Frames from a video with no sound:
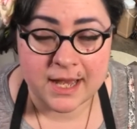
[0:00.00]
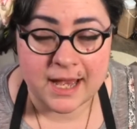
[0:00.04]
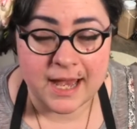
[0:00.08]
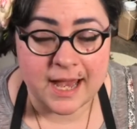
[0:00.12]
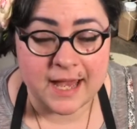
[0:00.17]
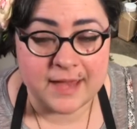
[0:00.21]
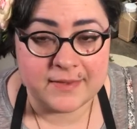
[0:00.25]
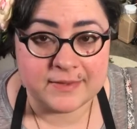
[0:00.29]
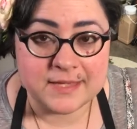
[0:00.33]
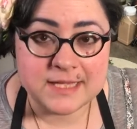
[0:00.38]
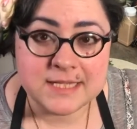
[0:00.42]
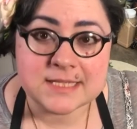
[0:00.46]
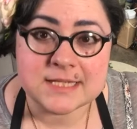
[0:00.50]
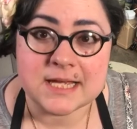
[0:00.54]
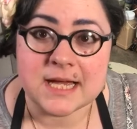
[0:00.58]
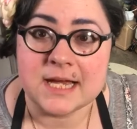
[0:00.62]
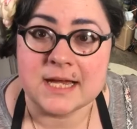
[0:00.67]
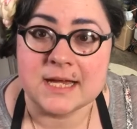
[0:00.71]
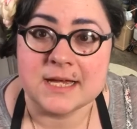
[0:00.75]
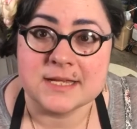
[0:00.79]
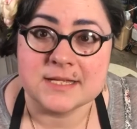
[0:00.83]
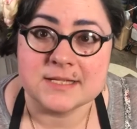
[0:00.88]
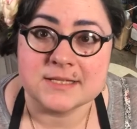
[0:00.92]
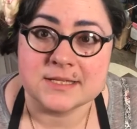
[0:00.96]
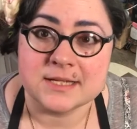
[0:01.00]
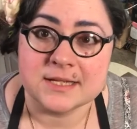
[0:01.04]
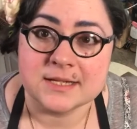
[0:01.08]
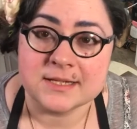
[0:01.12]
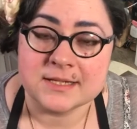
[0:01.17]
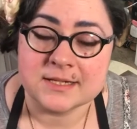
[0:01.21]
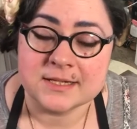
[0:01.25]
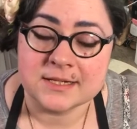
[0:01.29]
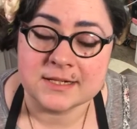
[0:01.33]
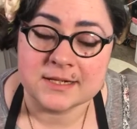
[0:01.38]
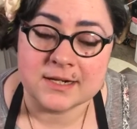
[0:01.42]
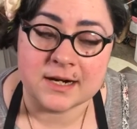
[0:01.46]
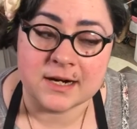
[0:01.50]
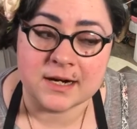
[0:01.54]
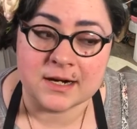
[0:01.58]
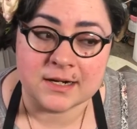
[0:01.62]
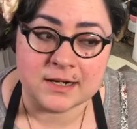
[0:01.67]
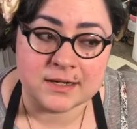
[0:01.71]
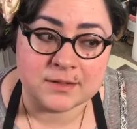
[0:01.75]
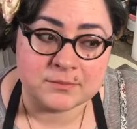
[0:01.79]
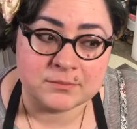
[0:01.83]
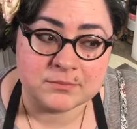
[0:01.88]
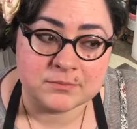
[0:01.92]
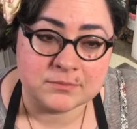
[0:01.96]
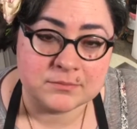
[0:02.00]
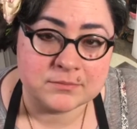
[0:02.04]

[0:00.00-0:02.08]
and these guys are